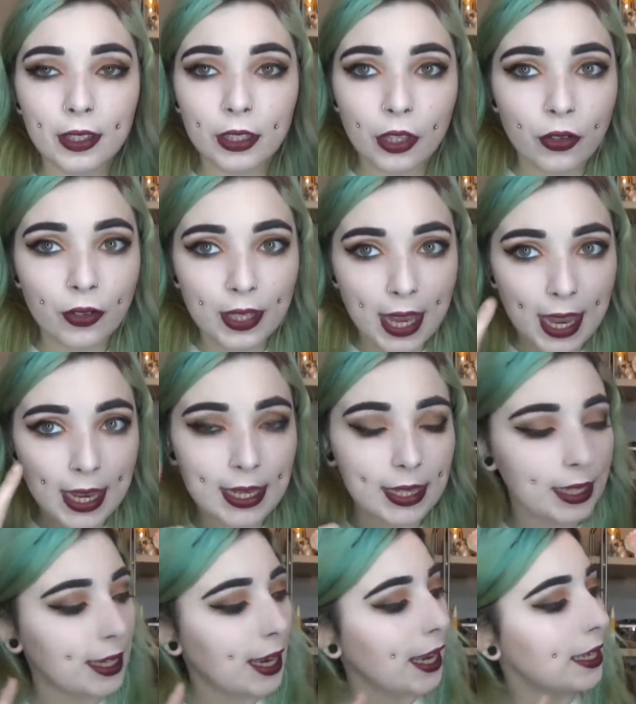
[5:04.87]
used in
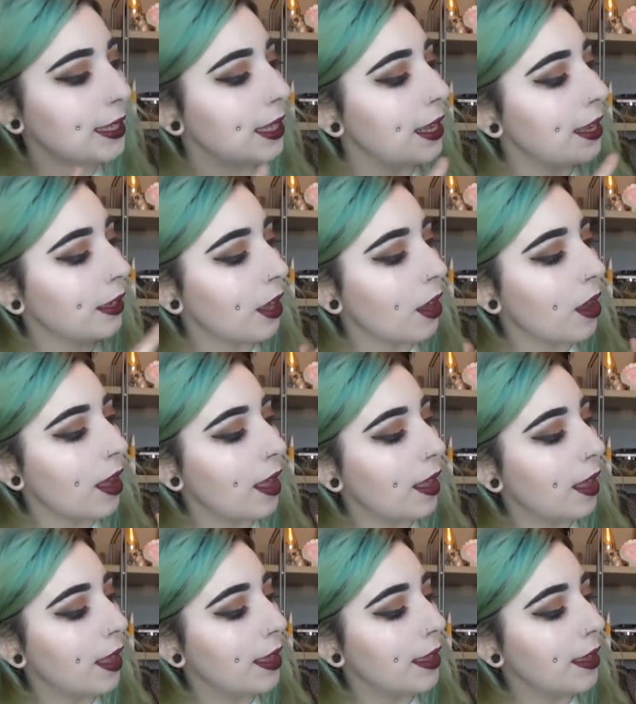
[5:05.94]
today's look
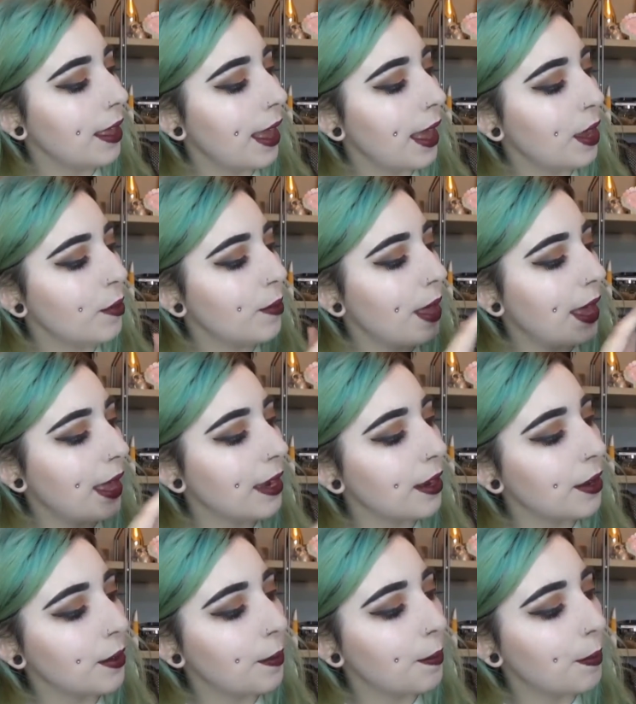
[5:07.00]
are Amen,
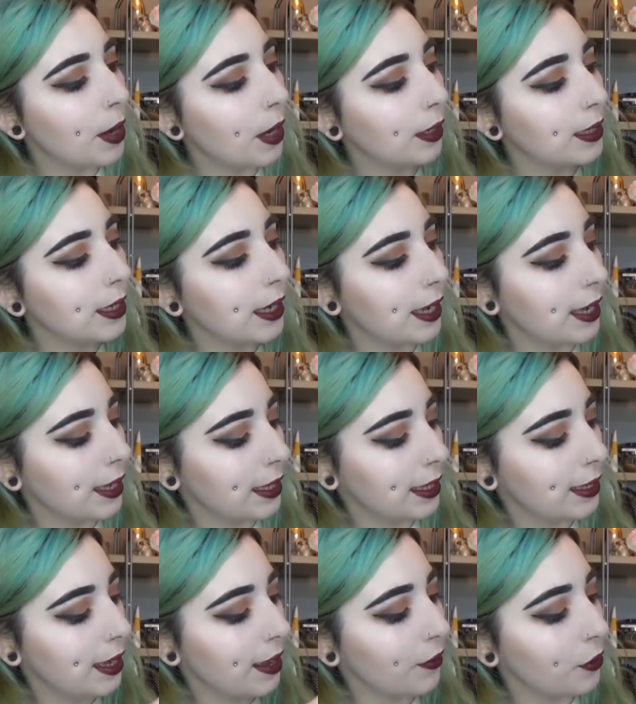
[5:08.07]
Martyr,
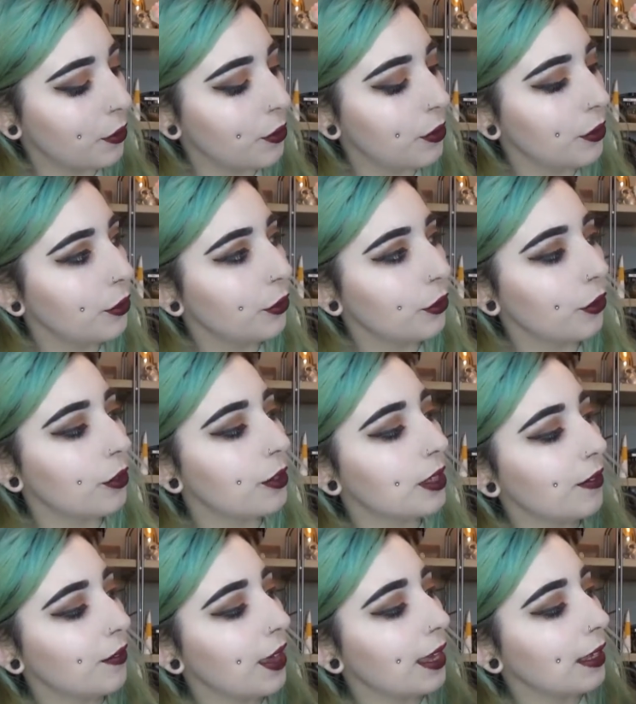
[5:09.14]
Devil,
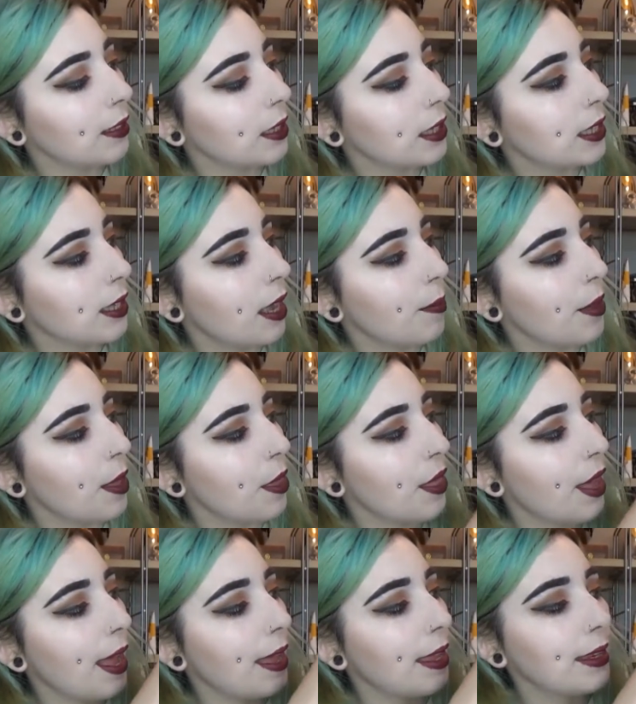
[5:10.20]
Crucifix, Sabbath
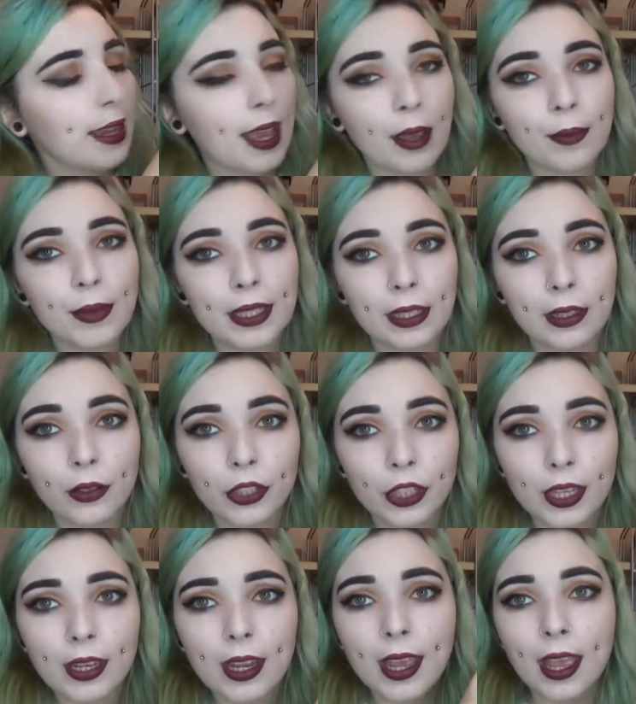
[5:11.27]
and
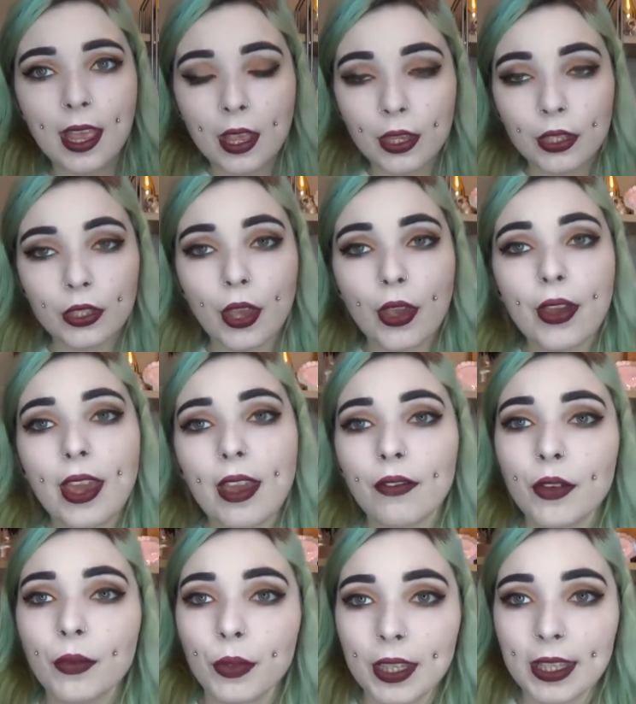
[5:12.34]
Absolution. So if
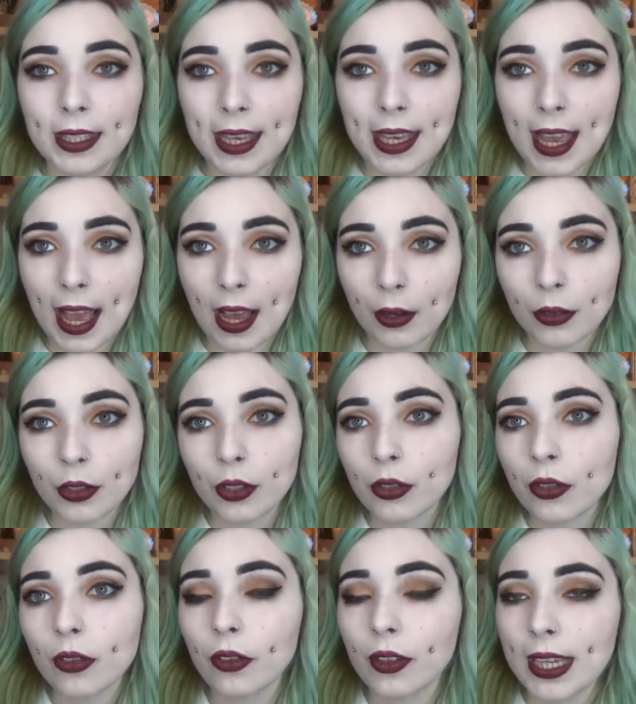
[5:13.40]
you want to see how
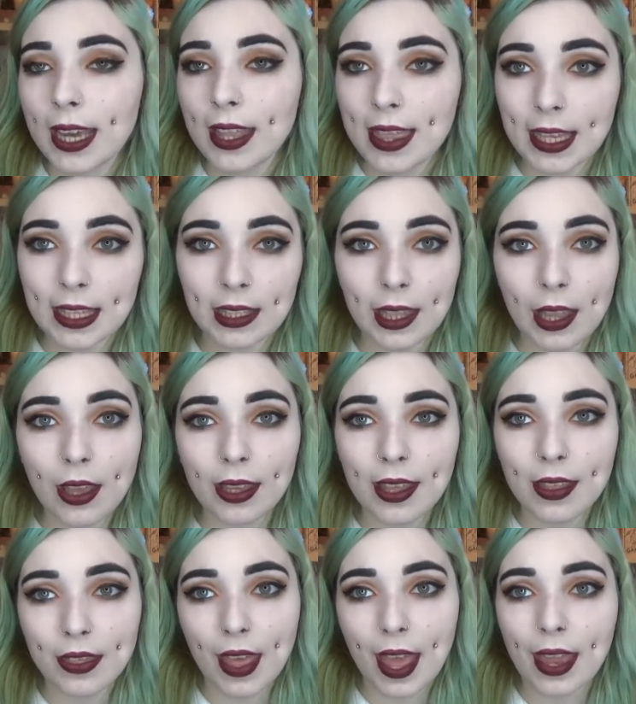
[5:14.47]
to create this look
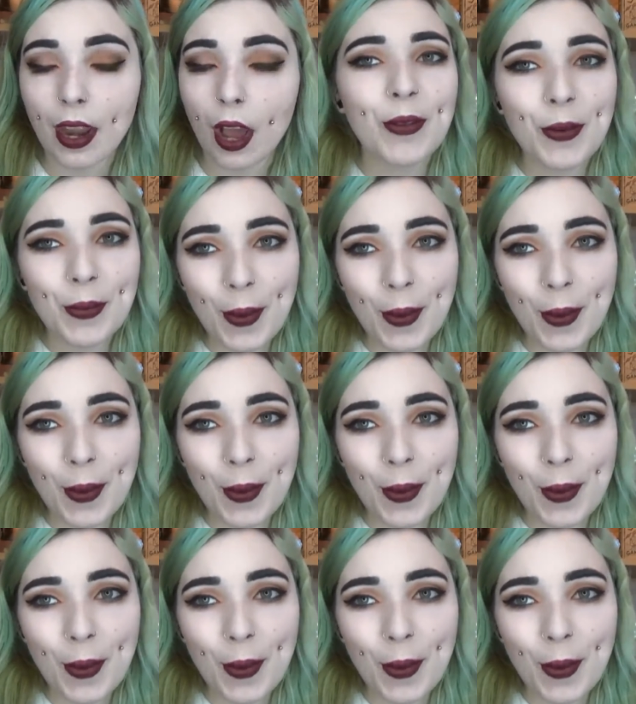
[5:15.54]
then I'll